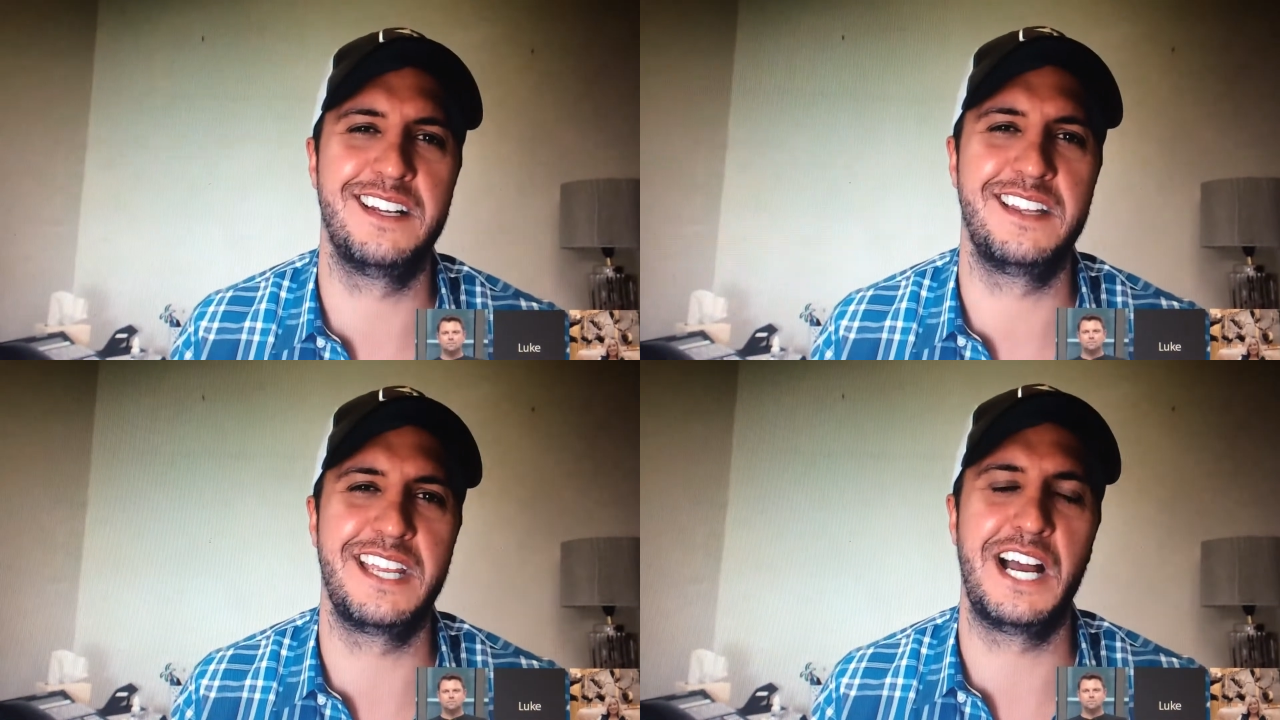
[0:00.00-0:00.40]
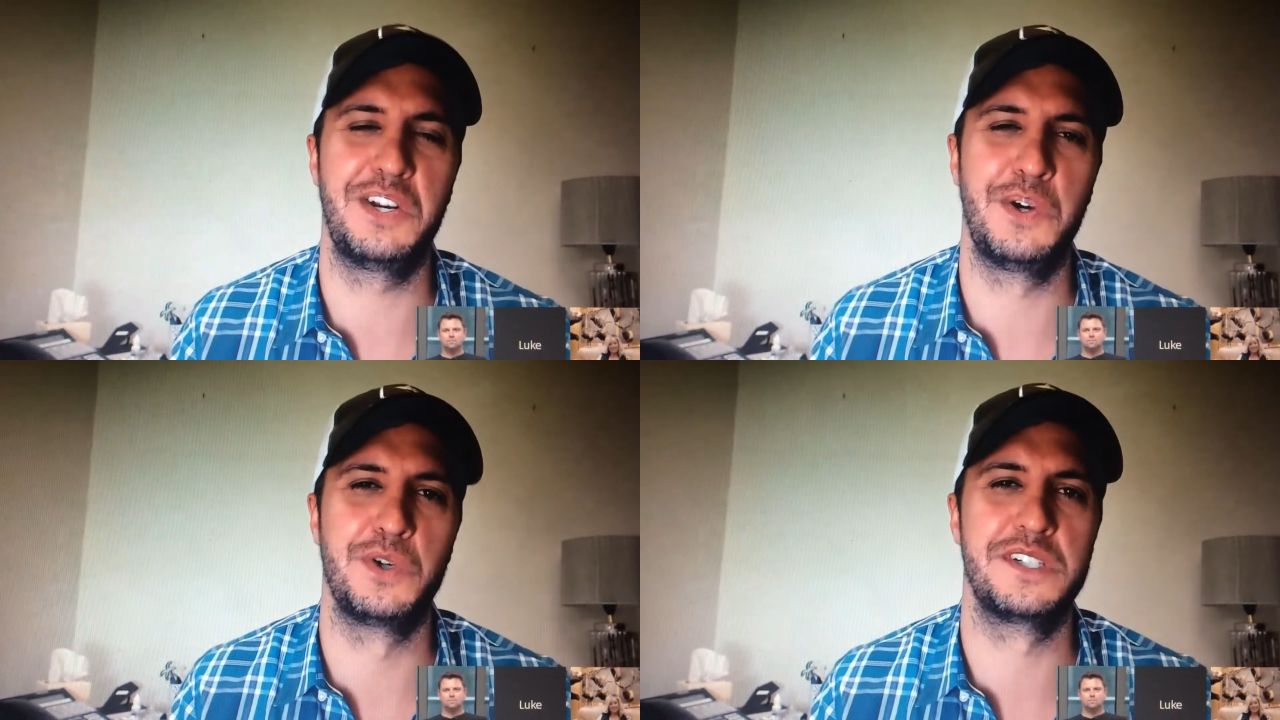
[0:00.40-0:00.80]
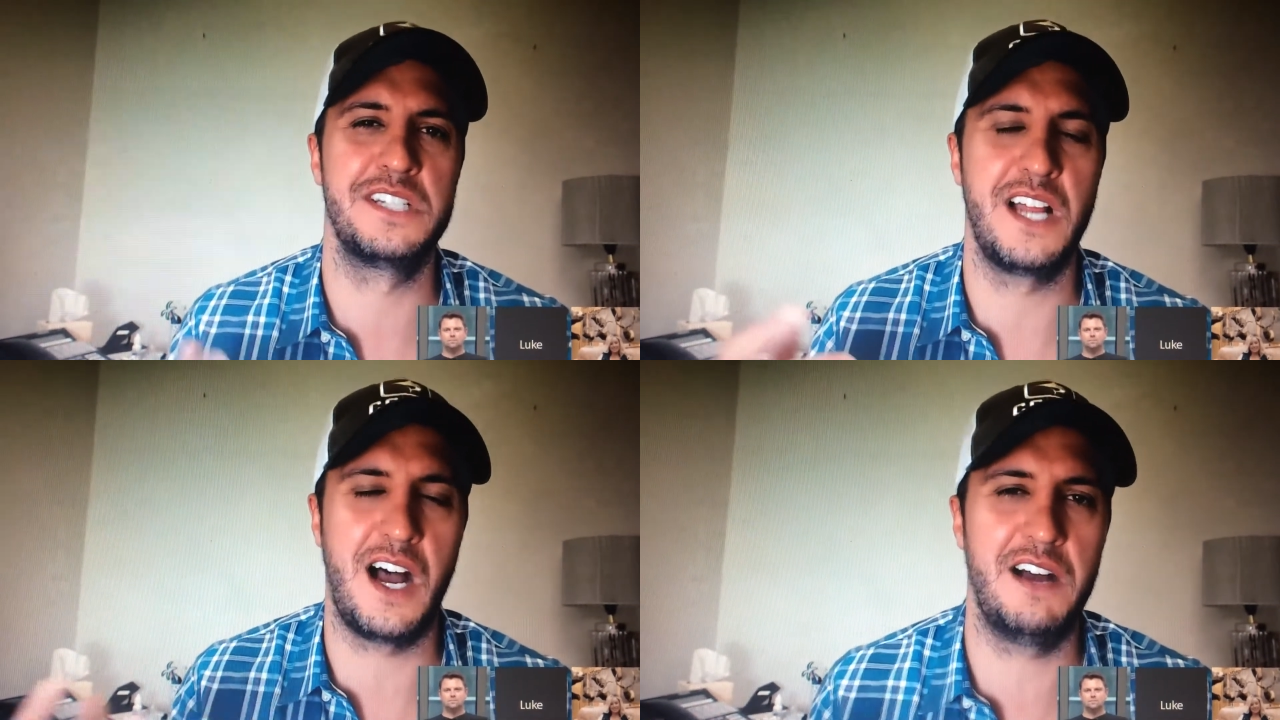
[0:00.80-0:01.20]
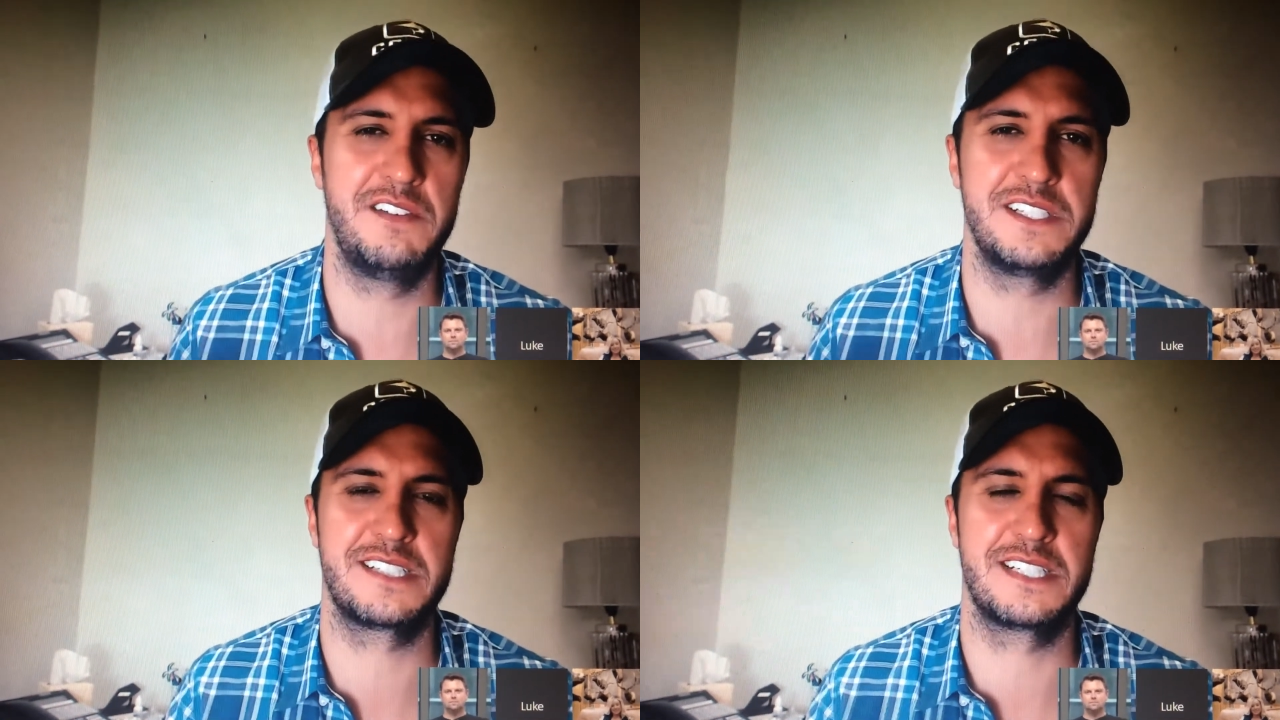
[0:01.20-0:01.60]
in the outdoors and
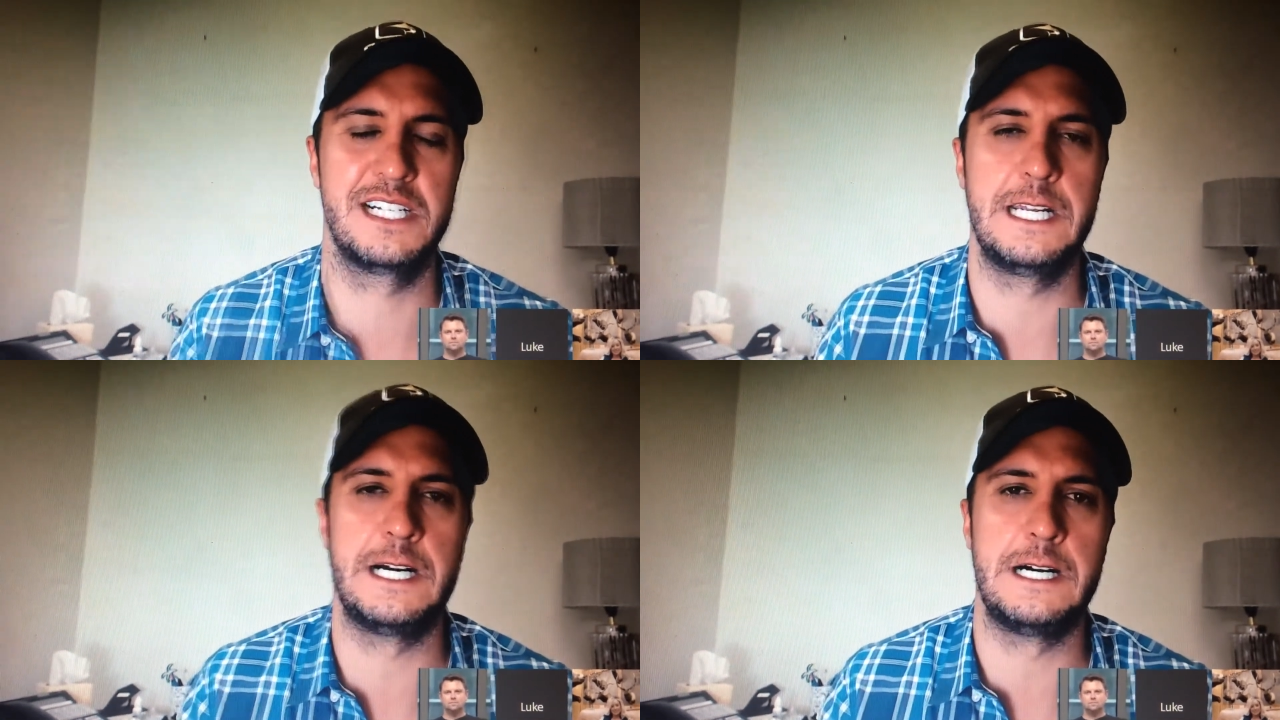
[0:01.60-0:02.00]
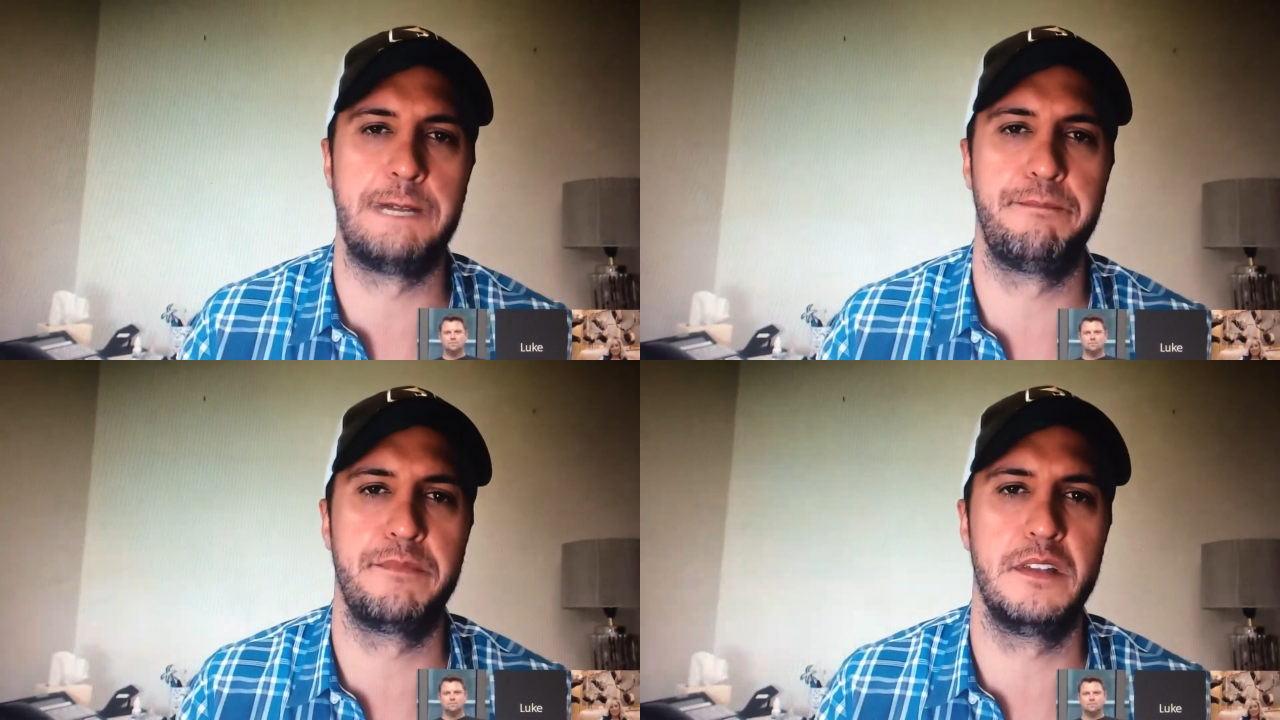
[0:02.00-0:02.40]
obviously um,